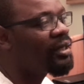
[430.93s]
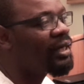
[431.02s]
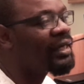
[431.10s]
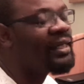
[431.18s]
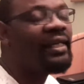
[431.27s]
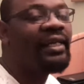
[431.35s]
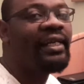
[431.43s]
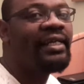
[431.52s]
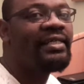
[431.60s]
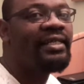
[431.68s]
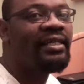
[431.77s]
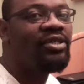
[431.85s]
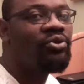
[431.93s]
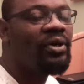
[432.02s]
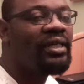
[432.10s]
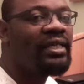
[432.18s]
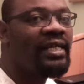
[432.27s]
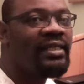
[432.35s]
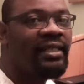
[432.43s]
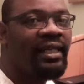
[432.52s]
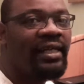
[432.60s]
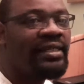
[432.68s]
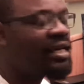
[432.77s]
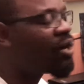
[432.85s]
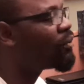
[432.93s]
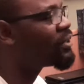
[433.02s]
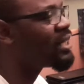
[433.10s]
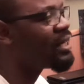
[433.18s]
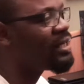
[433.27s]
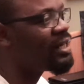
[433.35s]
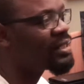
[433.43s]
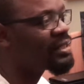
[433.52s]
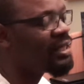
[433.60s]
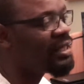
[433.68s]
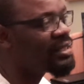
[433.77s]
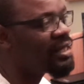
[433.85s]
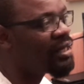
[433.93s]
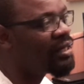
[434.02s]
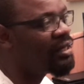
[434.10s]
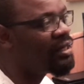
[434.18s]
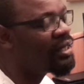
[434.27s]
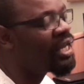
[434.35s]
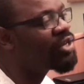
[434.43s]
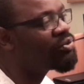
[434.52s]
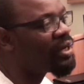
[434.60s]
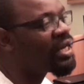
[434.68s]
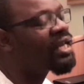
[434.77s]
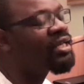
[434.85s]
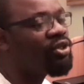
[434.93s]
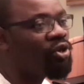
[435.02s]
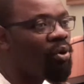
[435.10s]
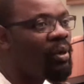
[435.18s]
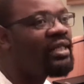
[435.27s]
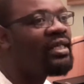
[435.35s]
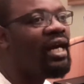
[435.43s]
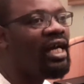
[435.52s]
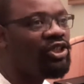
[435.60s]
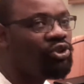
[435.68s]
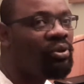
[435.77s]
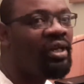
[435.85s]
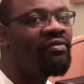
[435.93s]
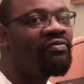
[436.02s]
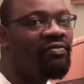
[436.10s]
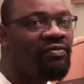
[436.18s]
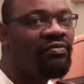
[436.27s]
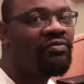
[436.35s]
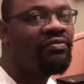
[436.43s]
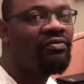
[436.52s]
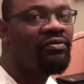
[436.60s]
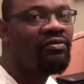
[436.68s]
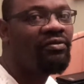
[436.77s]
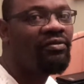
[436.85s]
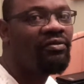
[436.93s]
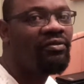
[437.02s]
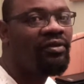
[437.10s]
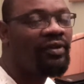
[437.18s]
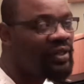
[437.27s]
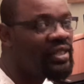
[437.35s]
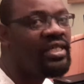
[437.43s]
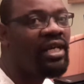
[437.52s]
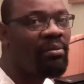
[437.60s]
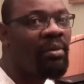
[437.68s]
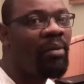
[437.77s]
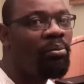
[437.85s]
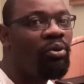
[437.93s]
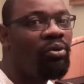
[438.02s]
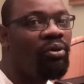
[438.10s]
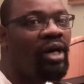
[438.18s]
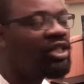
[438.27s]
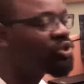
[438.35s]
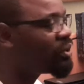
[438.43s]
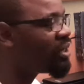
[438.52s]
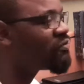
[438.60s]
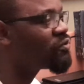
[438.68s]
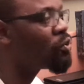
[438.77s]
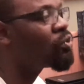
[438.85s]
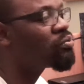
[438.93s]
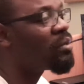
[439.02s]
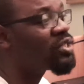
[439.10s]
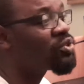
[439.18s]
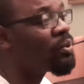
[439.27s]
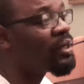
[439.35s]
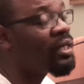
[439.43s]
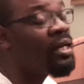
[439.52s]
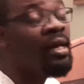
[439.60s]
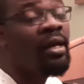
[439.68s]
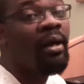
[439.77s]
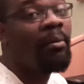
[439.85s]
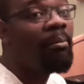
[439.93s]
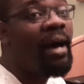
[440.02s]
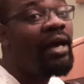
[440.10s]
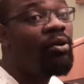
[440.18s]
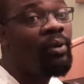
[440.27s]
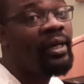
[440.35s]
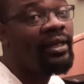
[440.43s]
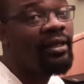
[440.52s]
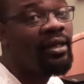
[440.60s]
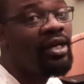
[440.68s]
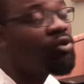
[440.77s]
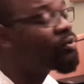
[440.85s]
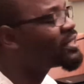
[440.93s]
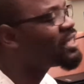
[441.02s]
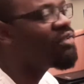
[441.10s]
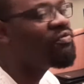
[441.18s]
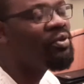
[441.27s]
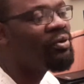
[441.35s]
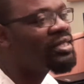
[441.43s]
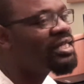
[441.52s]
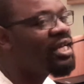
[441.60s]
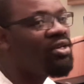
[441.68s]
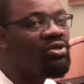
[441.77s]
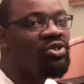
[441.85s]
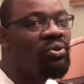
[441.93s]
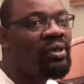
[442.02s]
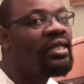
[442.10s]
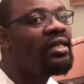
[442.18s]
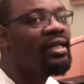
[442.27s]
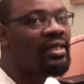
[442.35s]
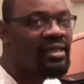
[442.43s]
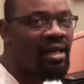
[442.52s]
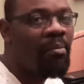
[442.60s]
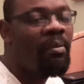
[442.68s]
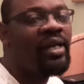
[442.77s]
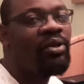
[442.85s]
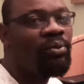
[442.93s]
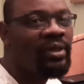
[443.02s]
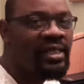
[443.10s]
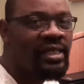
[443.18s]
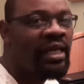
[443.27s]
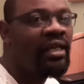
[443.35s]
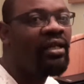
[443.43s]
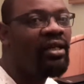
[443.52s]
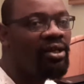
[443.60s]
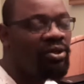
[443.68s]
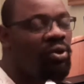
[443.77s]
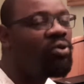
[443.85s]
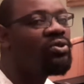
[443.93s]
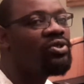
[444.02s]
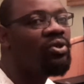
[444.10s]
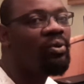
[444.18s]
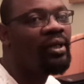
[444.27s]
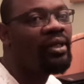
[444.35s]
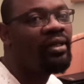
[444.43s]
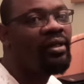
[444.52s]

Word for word: regretting 20 years later or 30 years later and you're like, you know what, I should have written my book. I should have told my story my way. Because if you don't tell your story, somebody will tell your story.